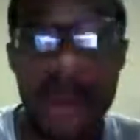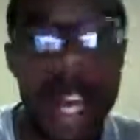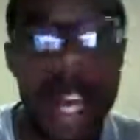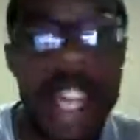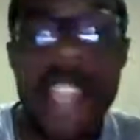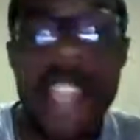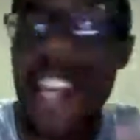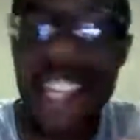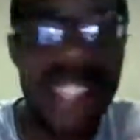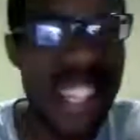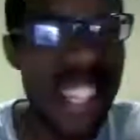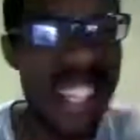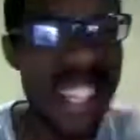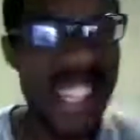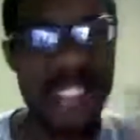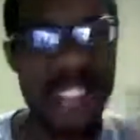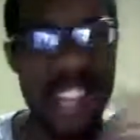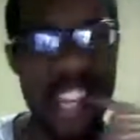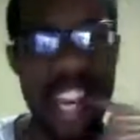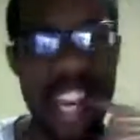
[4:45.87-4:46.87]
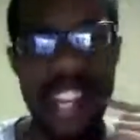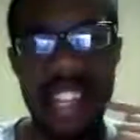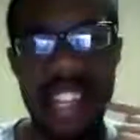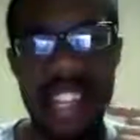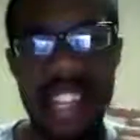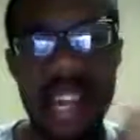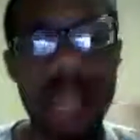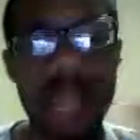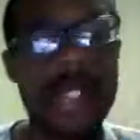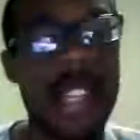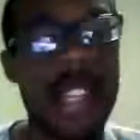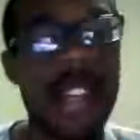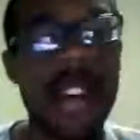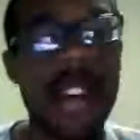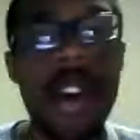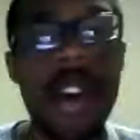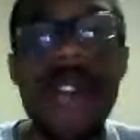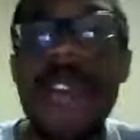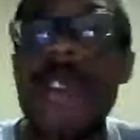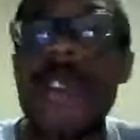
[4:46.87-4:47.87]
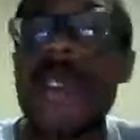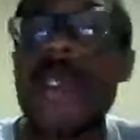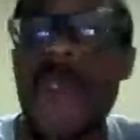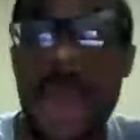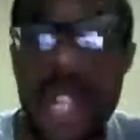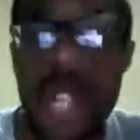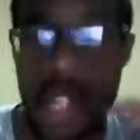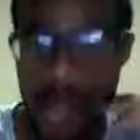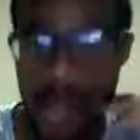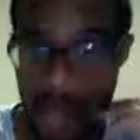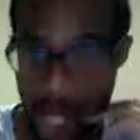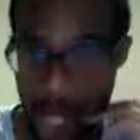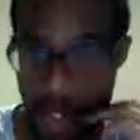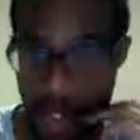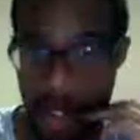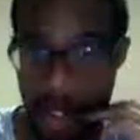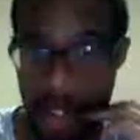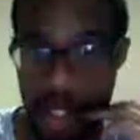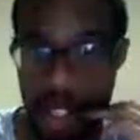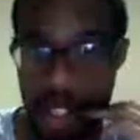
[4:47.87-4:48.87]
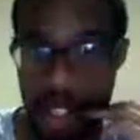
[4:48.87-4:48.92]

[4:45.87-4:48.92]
In 1978, that was like over 30 years ago.